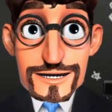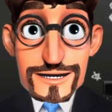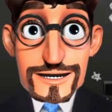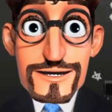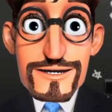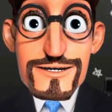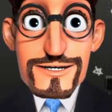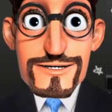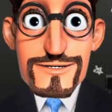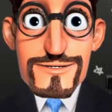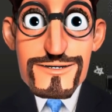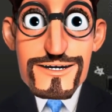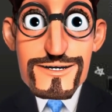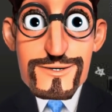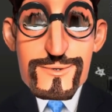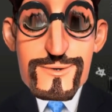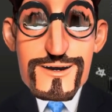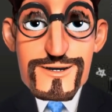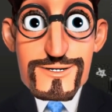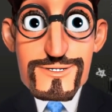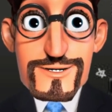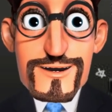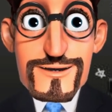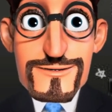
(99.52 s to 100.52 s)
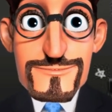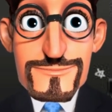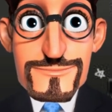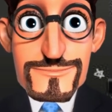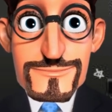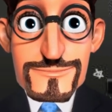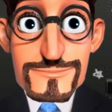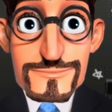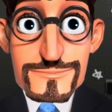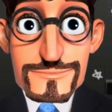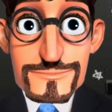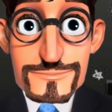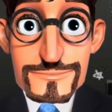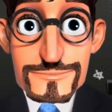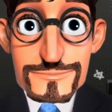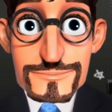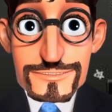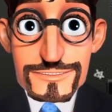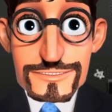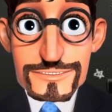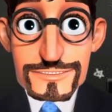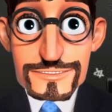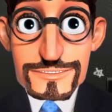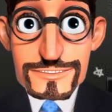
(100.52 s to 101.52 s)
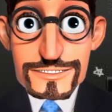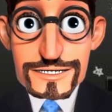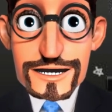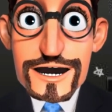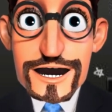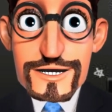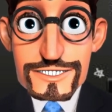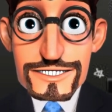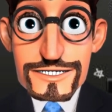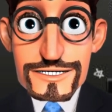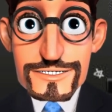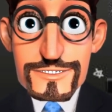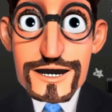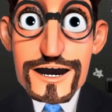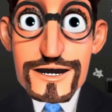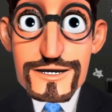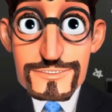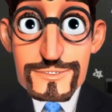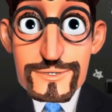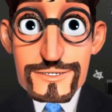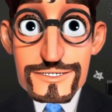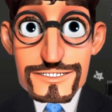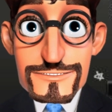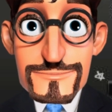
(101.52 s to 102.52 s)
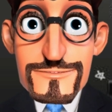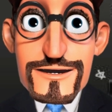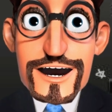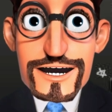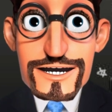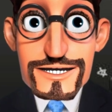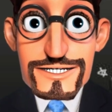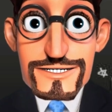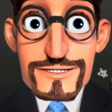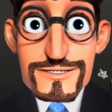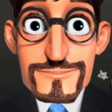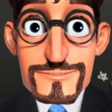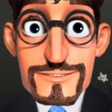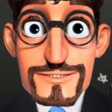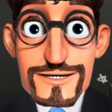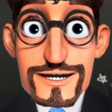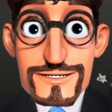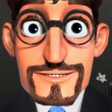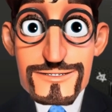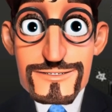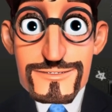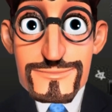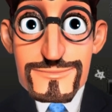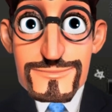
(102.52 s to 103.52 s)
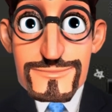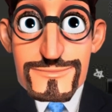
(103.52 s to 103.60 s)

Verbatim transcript: on your new iPhone. Once the progress bar is complete,